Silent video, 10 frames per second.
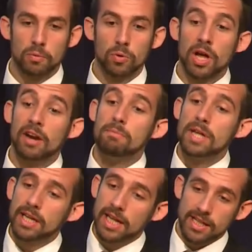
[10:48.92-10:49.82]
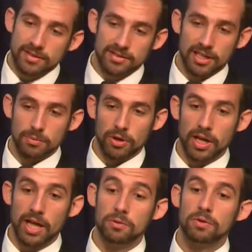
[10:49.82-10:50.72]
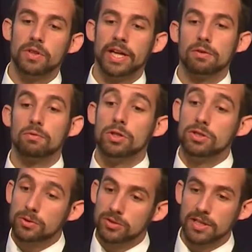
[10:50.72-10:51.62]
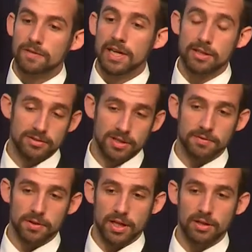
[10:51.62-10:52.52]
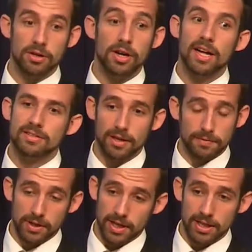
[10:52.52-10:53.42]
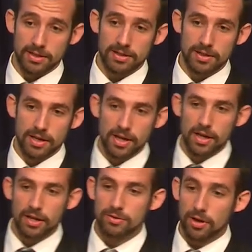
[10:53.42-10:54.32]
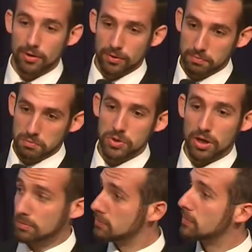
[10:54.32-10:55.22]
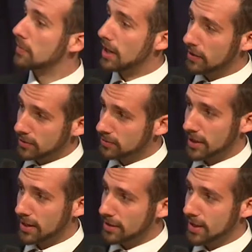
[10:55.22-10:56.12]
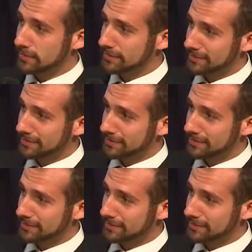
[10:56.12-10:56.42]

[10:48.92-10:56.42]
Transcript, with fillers: we're kind of mitigating that stigma and reducing the fact they're not self-reliant. So, you know, anything else you want to add to that?